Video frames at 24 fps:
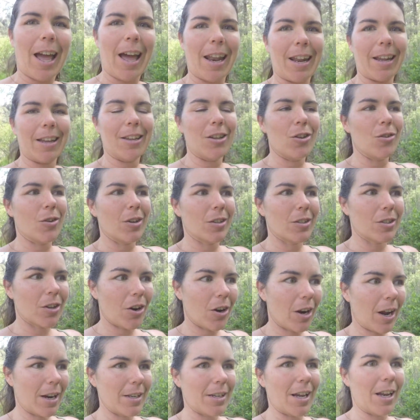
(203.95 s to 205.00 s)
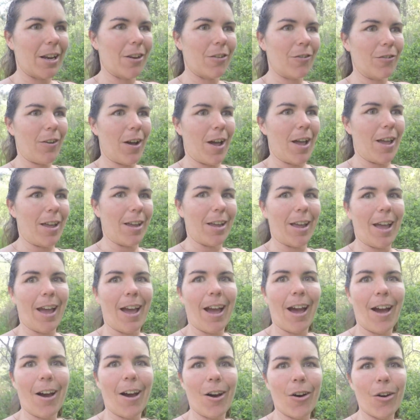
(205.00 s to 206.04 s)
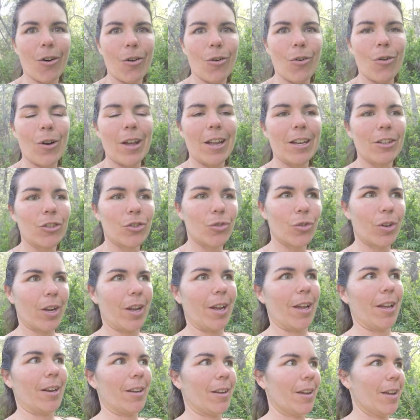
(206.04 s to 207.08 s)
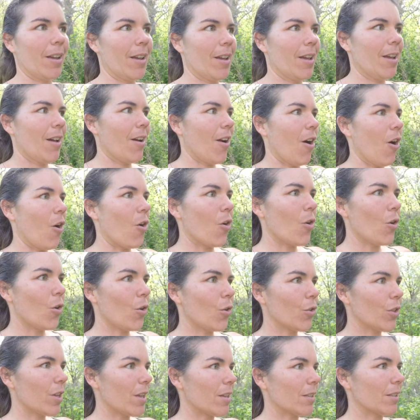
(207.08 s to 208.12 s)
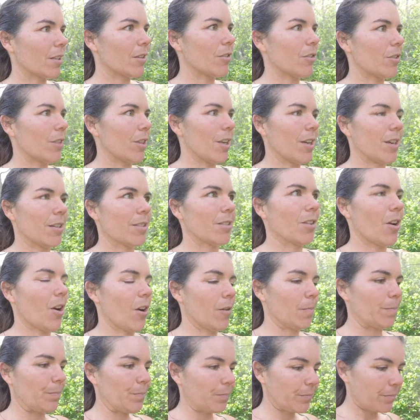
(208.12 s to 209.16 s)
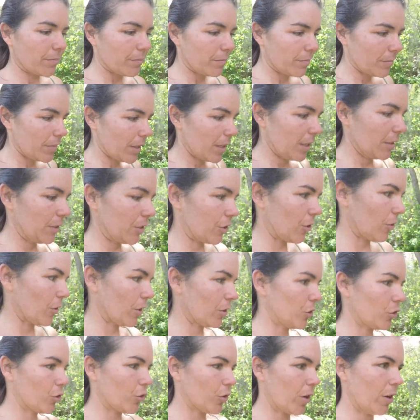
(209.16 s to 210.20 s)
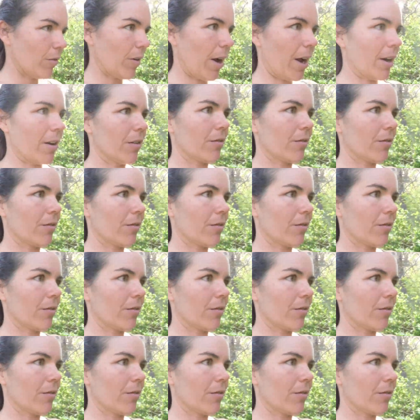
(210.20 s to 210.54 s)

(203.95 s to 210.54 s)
at it, you can start identifying how intricate all these little things are. So this tree right